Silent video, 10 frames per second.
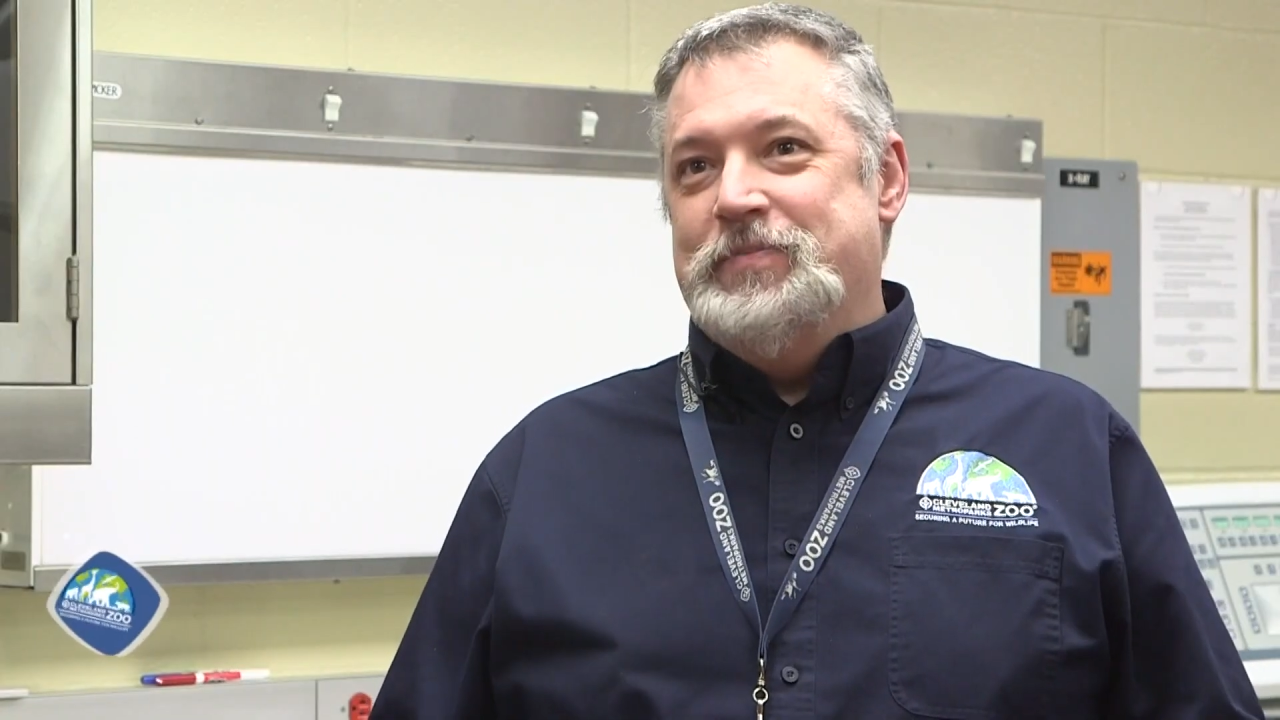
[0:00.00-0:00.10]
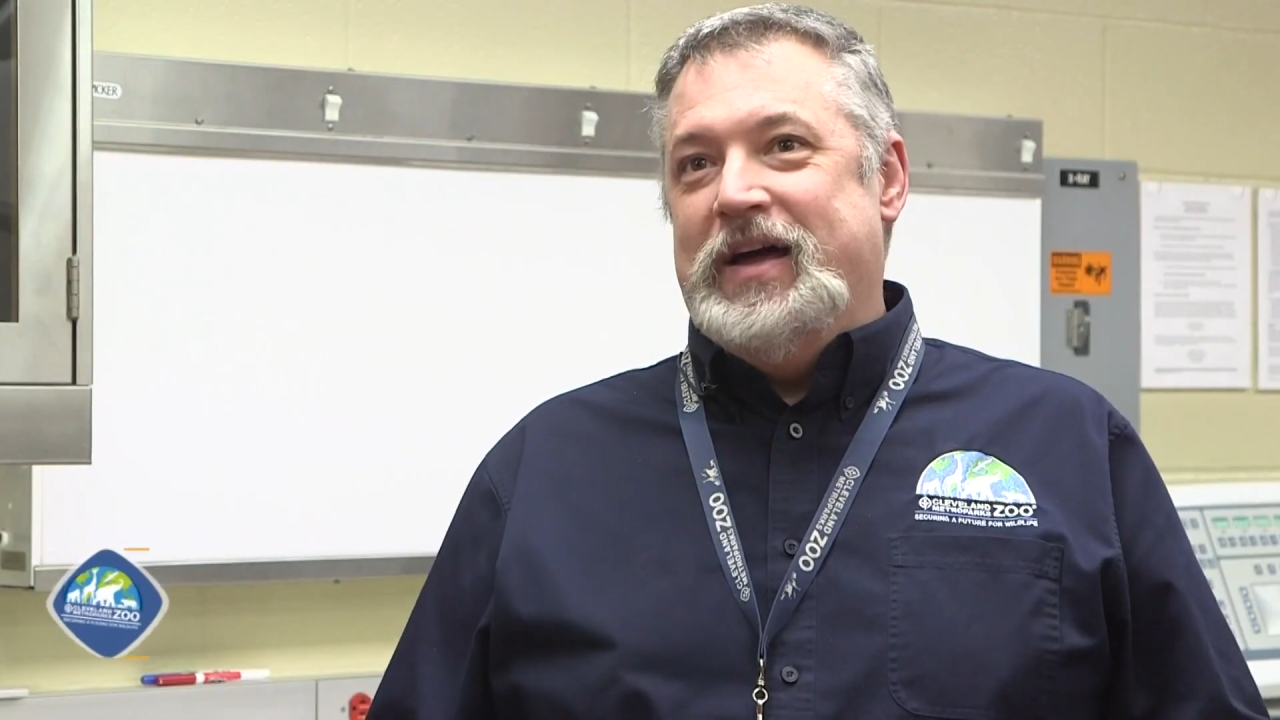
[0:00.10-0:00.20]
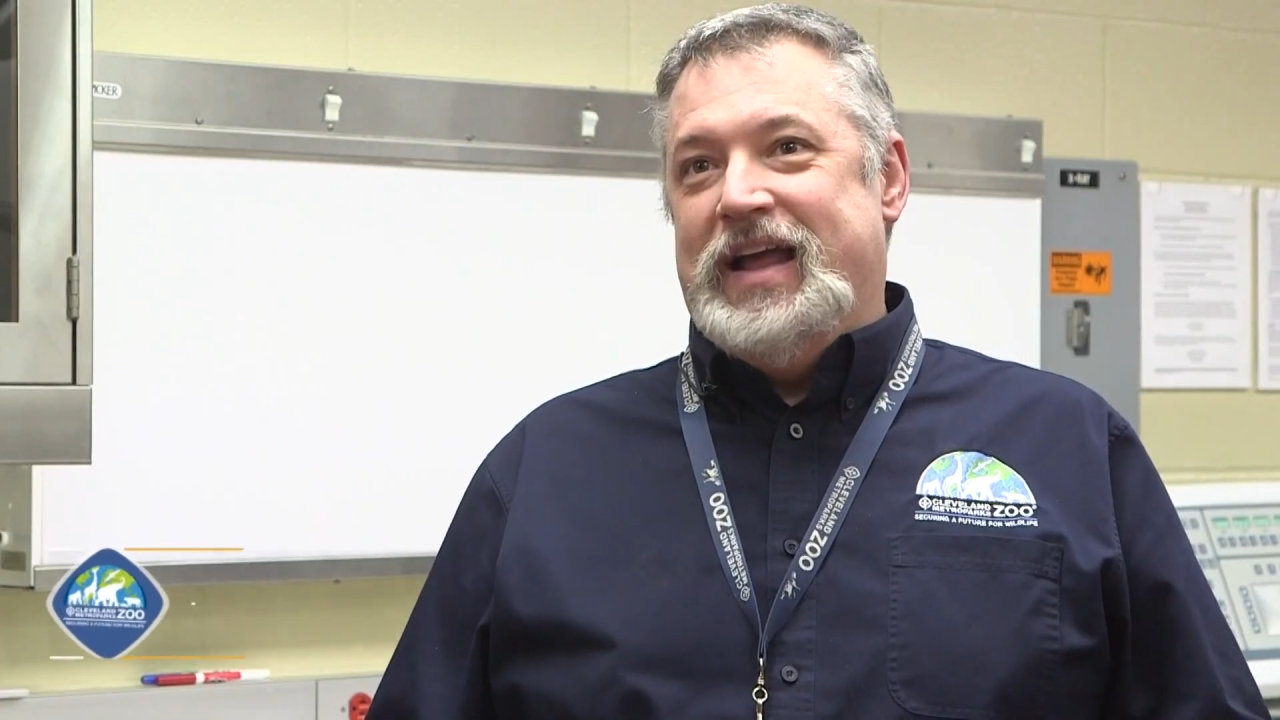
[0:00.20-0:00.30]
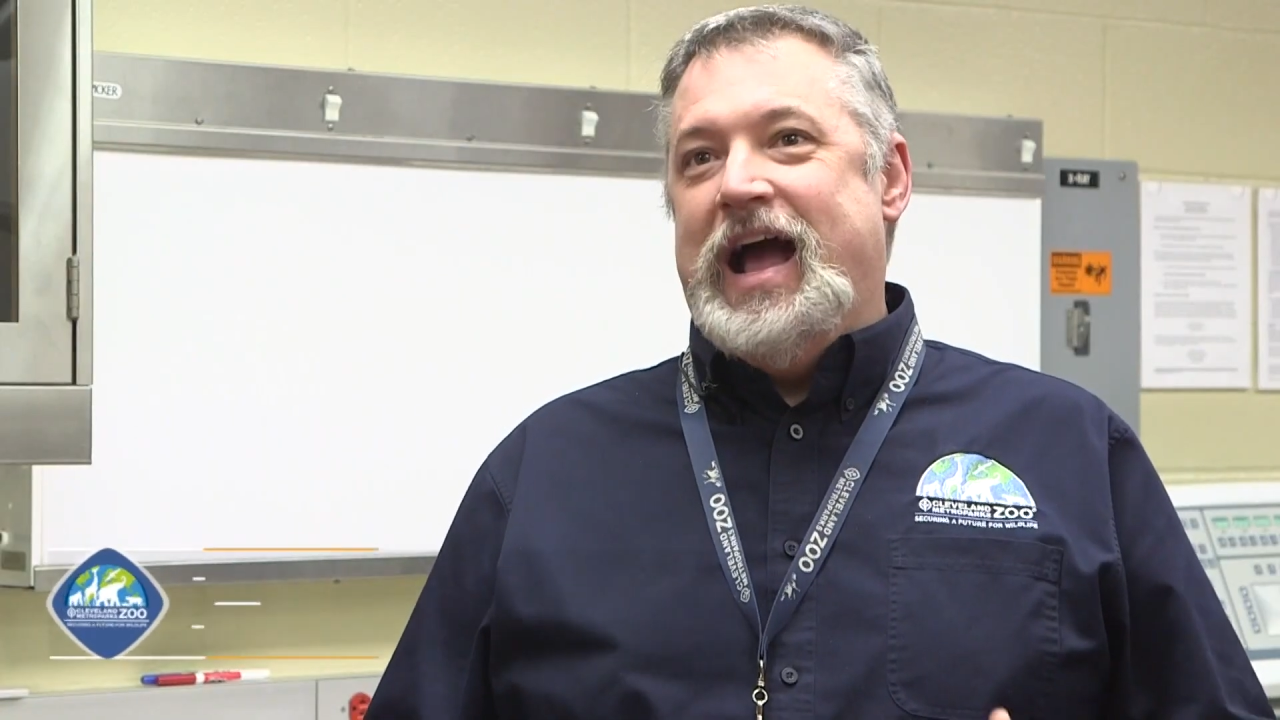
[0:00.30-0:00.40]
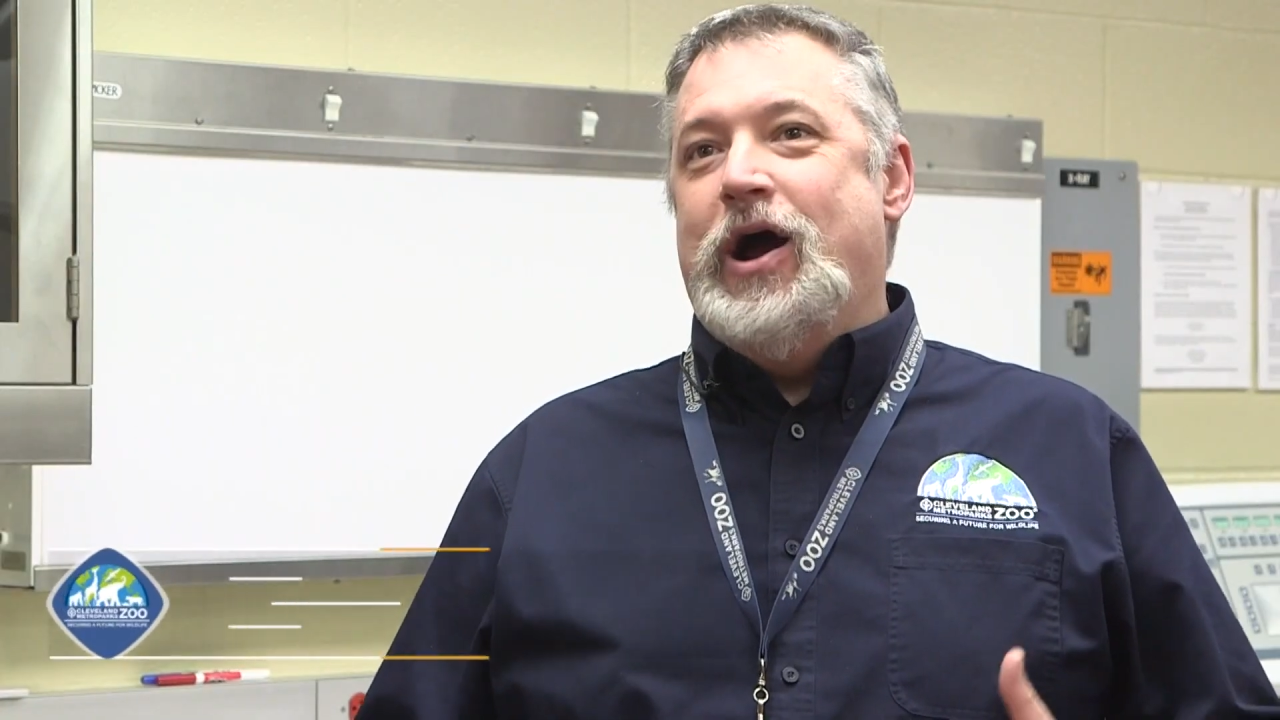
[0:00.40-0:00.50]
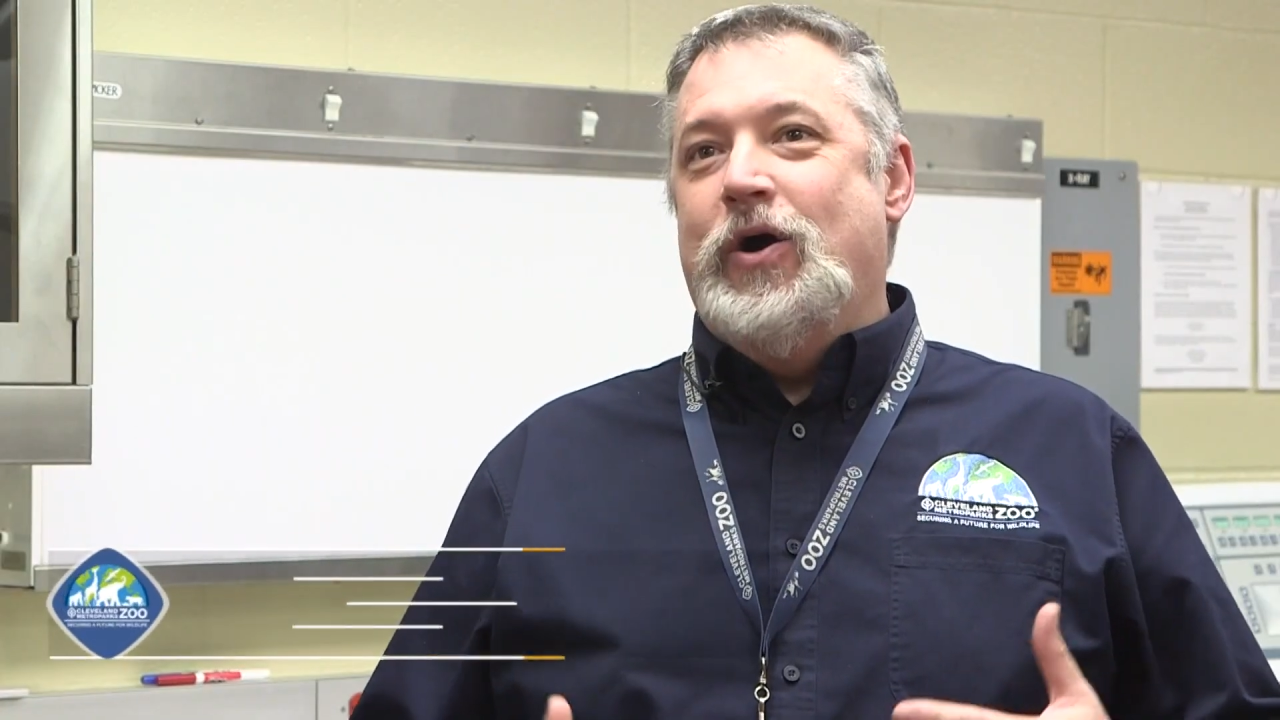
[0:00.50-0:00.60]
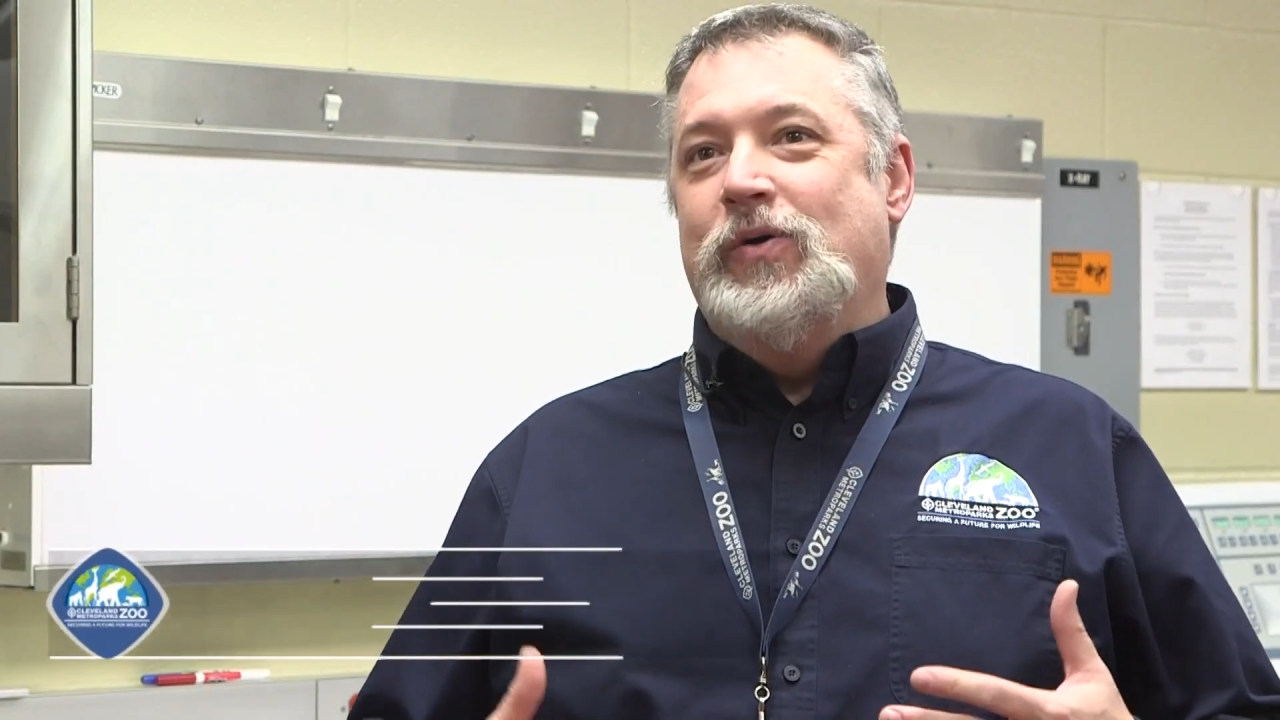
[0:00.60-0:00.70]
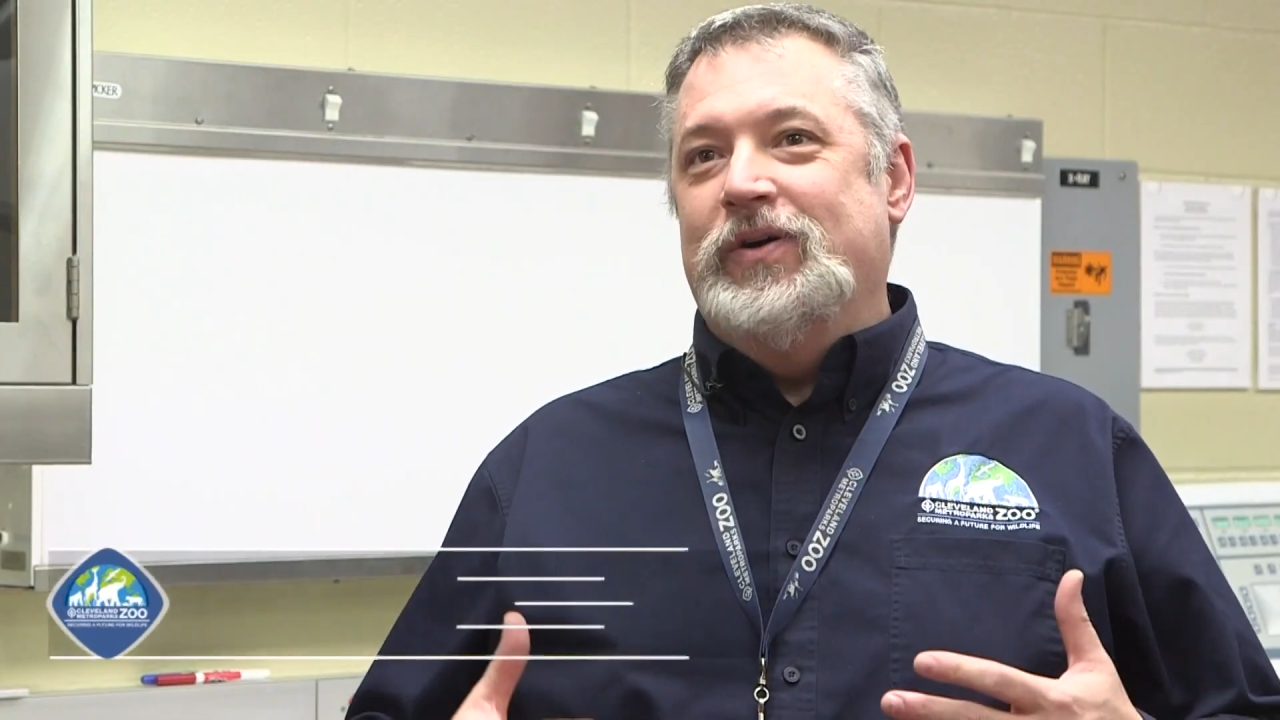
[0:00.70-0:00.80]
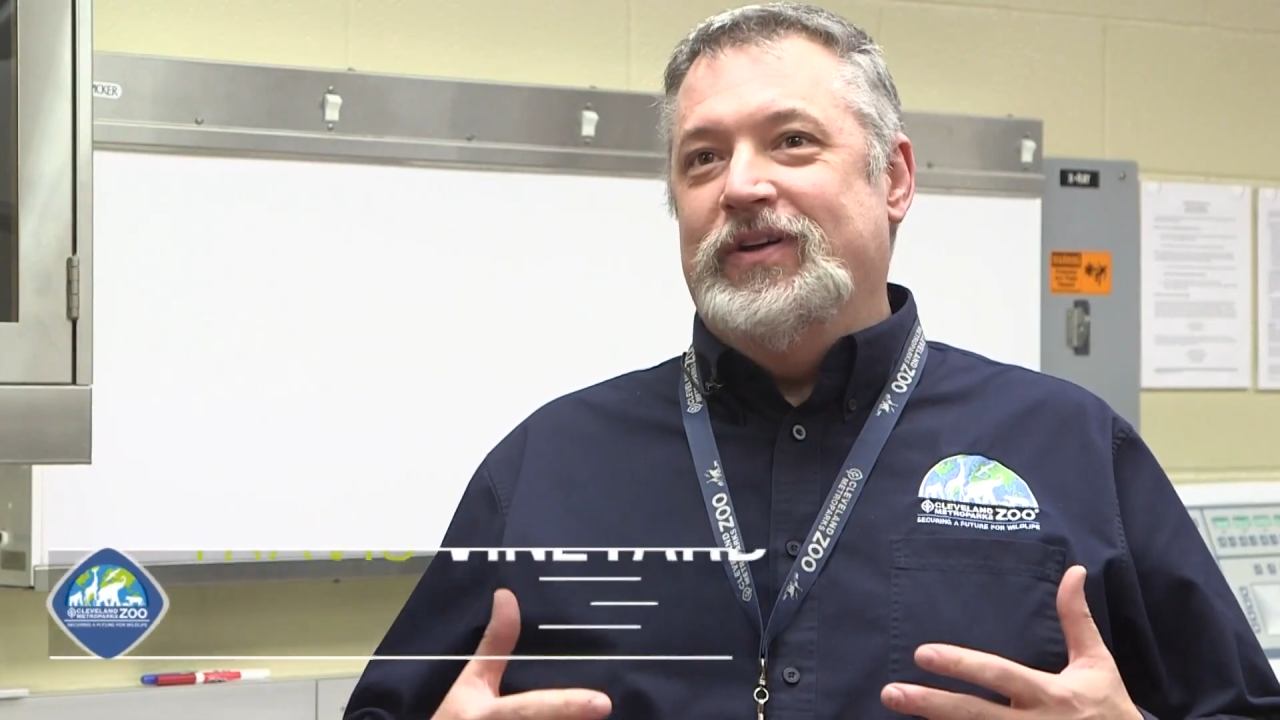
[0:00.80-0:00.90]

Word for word: about how